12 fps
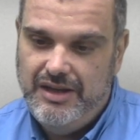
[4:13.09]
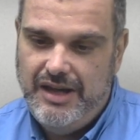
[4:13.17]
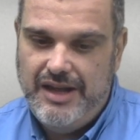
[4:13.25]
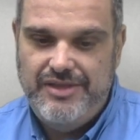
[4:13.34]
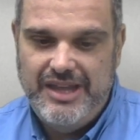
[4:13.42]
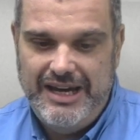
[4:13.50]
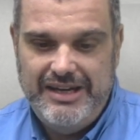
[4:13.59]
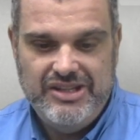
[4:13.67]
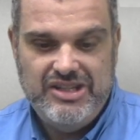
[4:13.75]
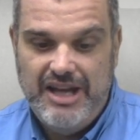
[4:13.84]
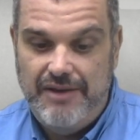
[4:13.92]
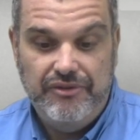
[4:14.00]
And that
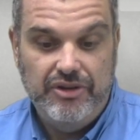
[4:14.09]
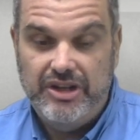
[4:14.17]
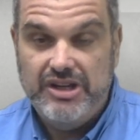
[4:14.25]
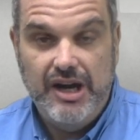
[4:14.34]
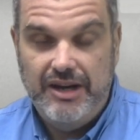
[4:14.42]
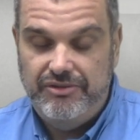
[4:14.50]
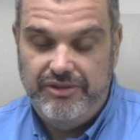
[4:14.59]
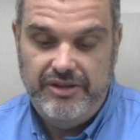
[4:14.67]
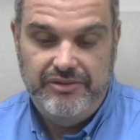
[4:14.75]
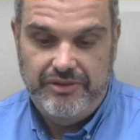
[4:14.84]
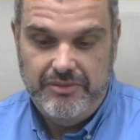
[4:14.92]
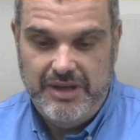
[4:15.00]
is definitely not
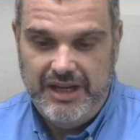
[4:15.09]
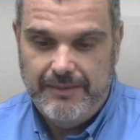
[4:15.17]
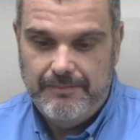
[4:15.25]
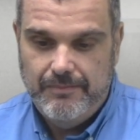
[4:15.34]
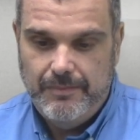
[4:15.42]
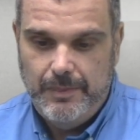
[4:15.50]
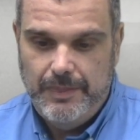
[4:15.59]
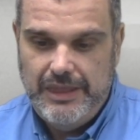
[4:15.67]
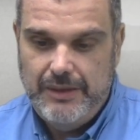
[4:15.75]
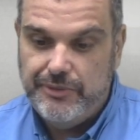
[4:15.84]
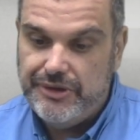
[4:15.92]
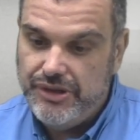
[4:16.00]
fun for me.
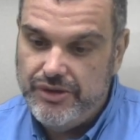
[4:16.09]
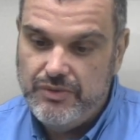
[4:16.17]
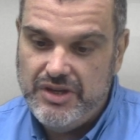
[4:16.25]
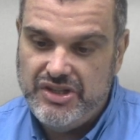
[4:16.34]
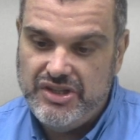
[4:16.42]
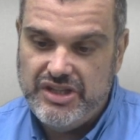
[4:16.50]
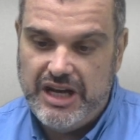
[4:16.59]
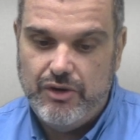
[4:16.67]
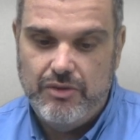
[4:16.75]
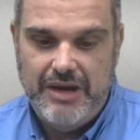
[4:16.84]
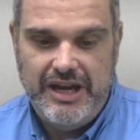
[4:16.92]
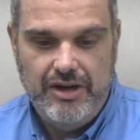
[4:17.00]
One of the reasons I
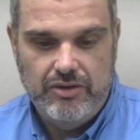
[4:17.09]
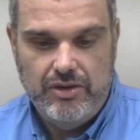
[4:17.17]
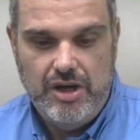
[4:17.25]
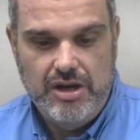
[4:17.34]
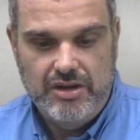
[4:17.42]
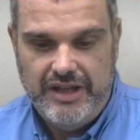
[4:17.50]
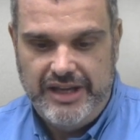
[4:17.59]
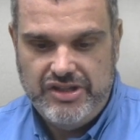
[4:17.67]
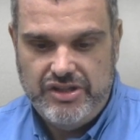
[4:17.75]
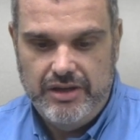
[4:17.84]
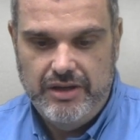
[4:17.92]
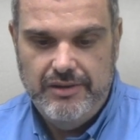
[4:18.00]
grew my hair long
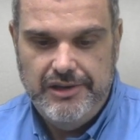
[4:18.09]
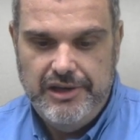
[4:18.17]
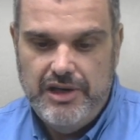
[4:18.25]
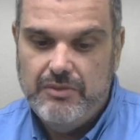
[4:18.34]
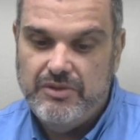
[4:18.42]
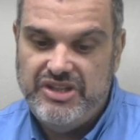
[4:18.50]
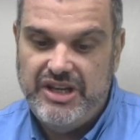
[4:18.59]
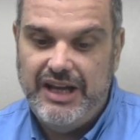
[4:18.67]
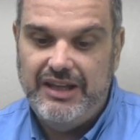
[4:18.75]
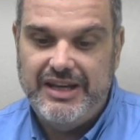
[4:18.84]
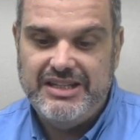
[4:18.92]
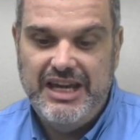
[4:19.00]
last year was that I
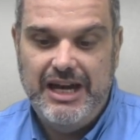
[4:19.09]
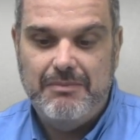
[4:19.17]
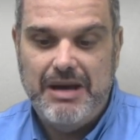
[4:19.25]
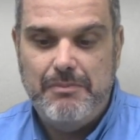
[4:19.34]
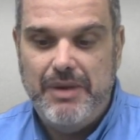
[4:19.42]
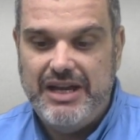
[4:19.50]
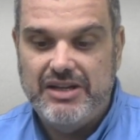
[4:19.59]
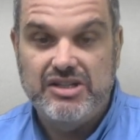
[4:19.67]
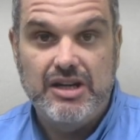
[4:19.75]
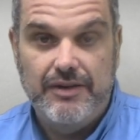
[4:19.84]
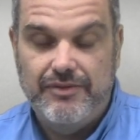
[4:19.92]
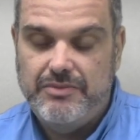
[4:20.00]
liked how my bangs
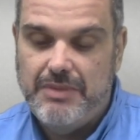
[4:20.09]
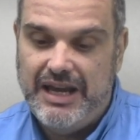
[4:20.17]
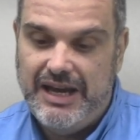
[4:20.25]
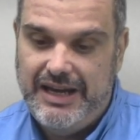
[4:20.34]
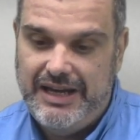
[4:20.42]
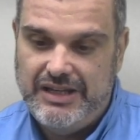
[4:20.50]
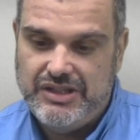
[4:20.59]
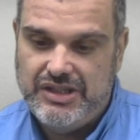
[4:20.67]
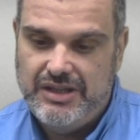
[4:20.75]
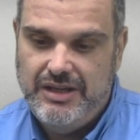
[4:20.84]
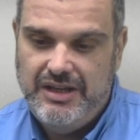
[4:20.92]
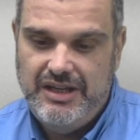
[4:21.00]
covered my eyes.
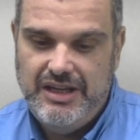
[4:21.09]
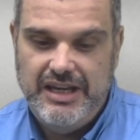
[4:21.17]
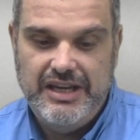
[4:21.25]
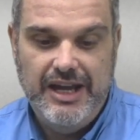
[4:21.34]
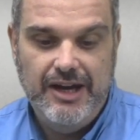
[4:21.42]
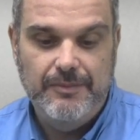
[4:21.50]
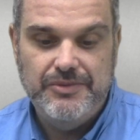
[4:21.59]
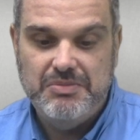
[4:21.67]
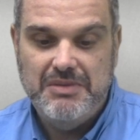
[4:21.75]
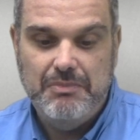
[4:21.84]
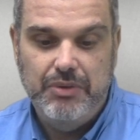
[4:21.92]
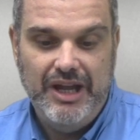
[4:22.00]
It helps
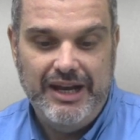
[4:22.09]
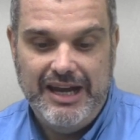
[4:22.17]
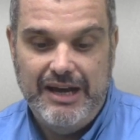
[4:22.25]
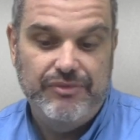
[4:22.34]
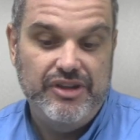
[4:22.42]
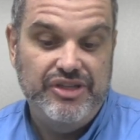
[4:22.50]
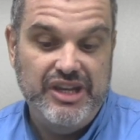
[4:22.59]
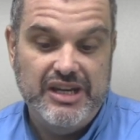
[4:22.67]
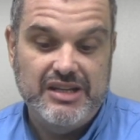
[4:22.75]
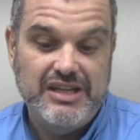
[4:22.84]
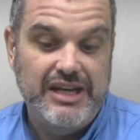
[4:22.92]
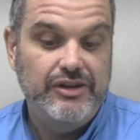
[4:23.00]
me block out the
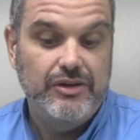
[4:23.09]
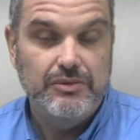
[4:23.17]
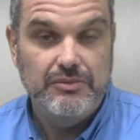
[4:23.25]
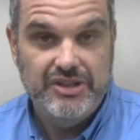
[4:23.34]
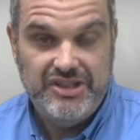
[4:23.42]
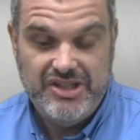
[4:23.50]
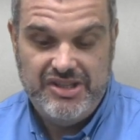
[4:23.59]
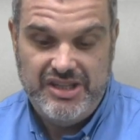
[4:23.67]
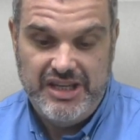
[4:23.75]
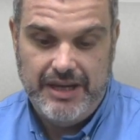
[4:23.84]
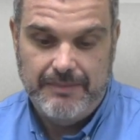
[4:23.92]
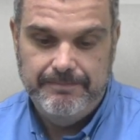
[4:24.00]
things I don't want to
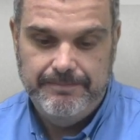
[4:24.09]
see.